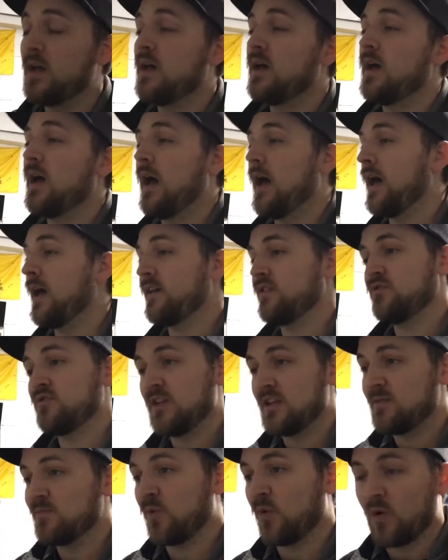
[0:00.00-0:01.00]
you
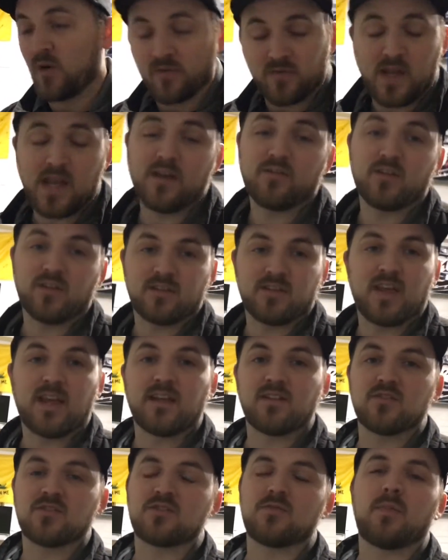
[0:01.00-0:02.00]
need more of
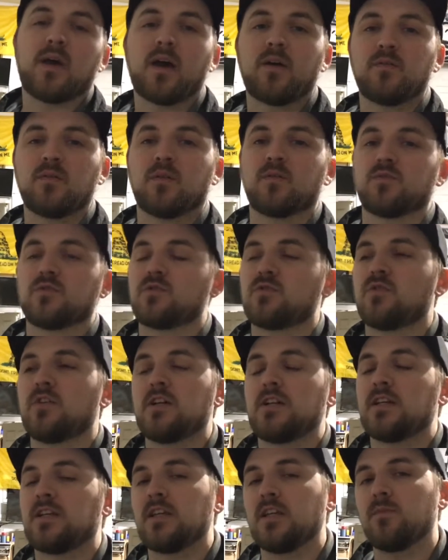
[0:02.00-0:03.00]
everything just about when you're on the
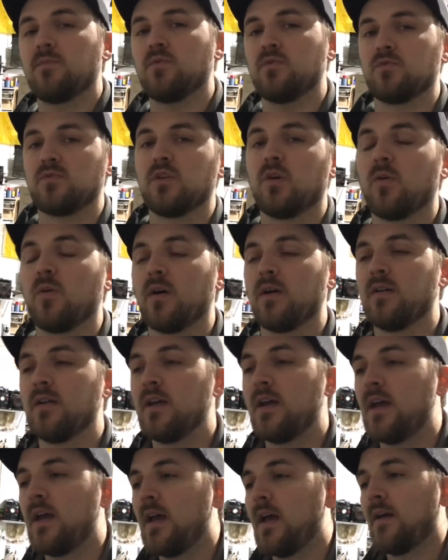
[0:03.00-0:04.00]
street to keep you going
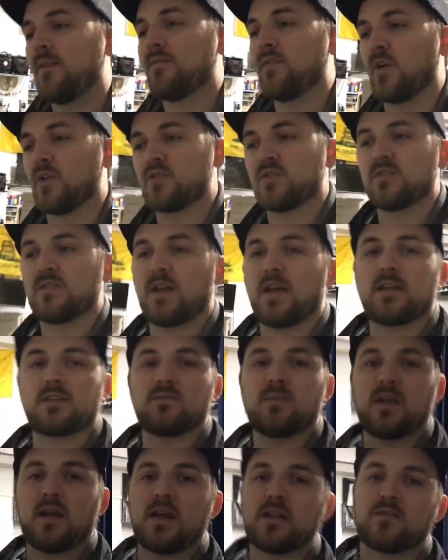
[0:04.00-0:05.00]
versus as
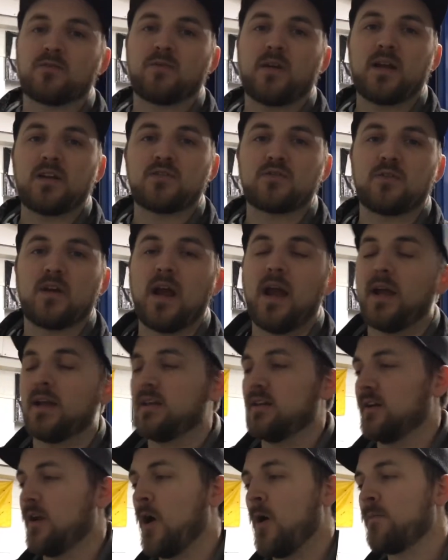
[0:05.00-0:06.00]
being at the racetrack,
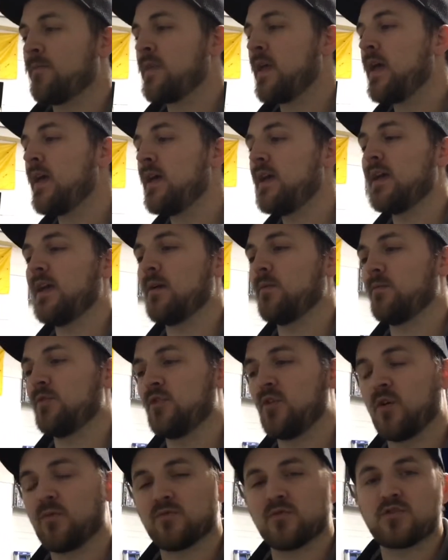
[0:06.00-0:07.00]
you know? And when
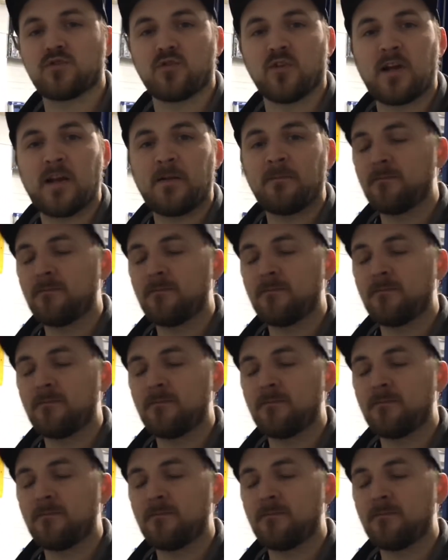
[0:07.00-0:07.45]
you're on the street,